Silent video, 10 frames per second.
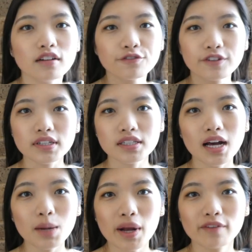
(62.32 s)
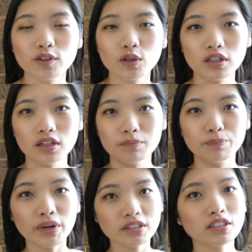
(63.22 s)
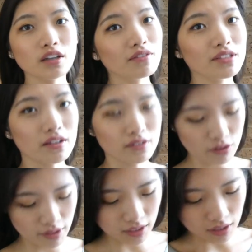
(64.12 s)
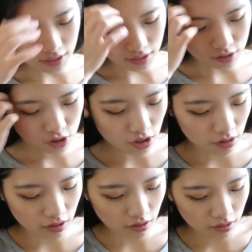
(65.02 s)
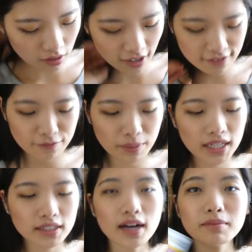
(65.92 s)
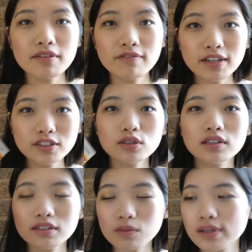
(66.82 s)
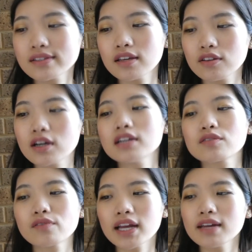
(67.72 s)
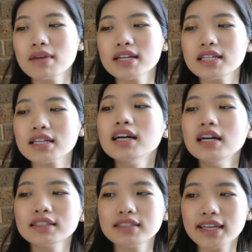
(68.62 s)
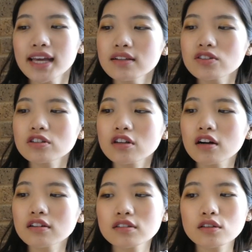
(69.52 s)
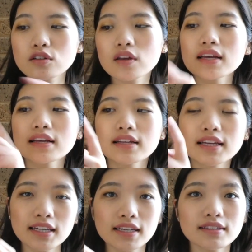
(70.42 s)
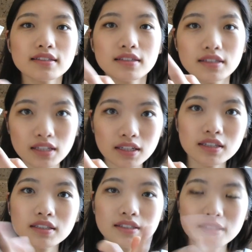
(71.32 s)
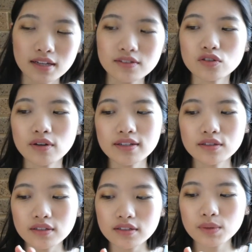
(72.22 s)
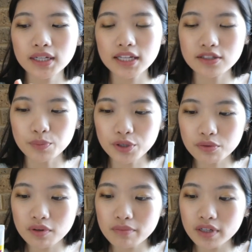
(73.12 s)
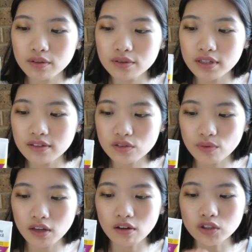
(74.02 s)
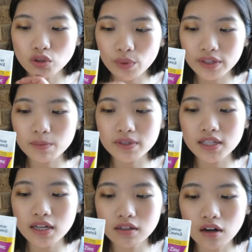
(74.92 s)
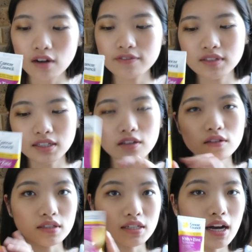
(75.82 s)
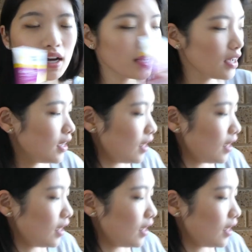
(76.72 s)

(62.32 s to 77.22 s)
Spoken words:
First up, I've got a bunch of sunscreen that I need to show you. I've picked up eventually the ones that you guys are recommending, the Kenzo Conso Kids Zinc Sunscreen. So this one is a pure mineral sunscreen, got 20% of zinc oxide.